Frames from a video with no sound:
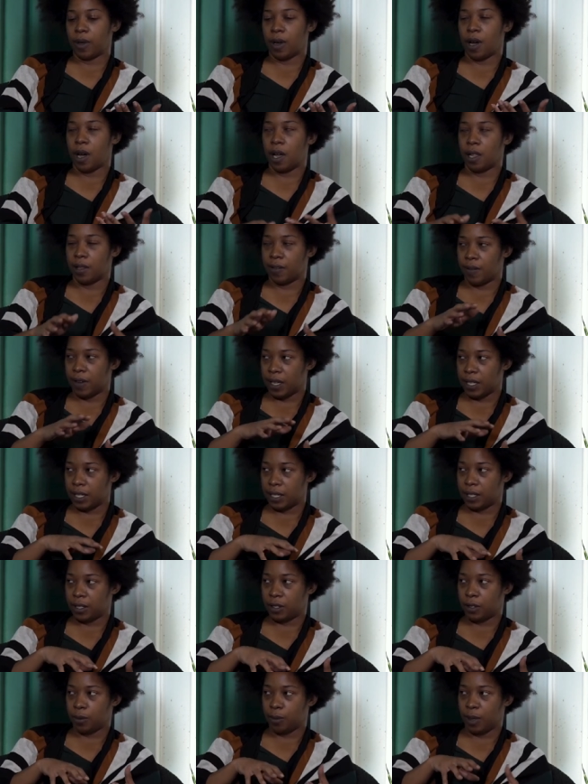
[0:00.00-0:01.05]
all of
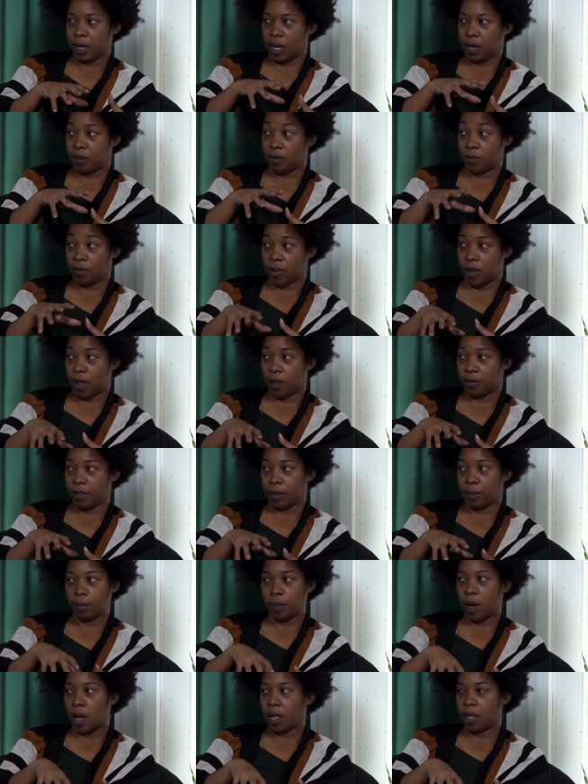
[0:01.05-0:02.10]
us to be involved
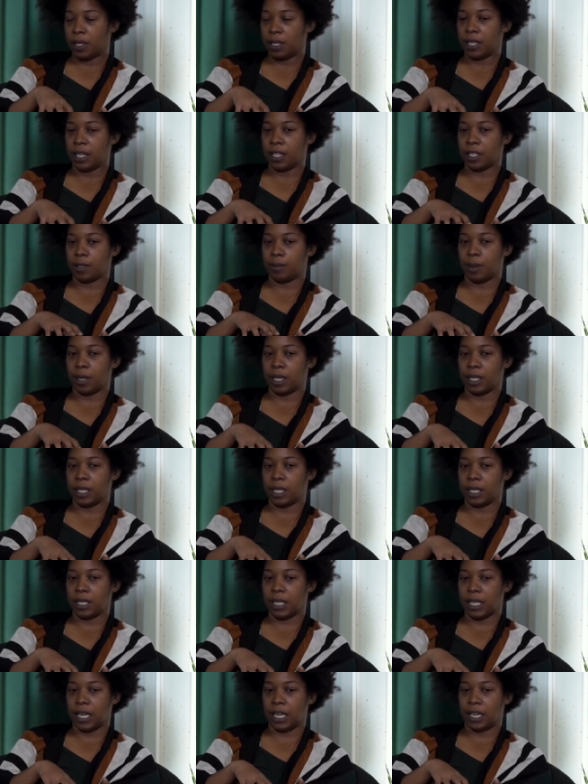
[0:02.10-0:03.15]
in politics because
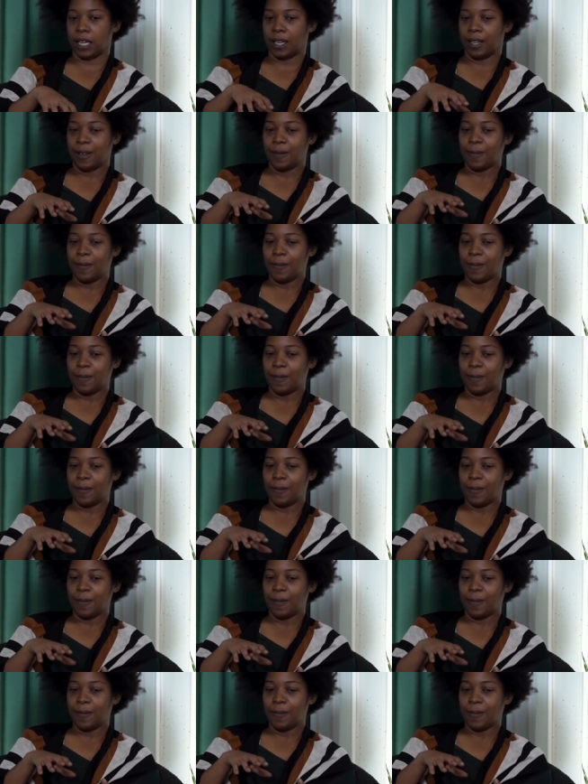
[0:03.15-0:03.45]
it's like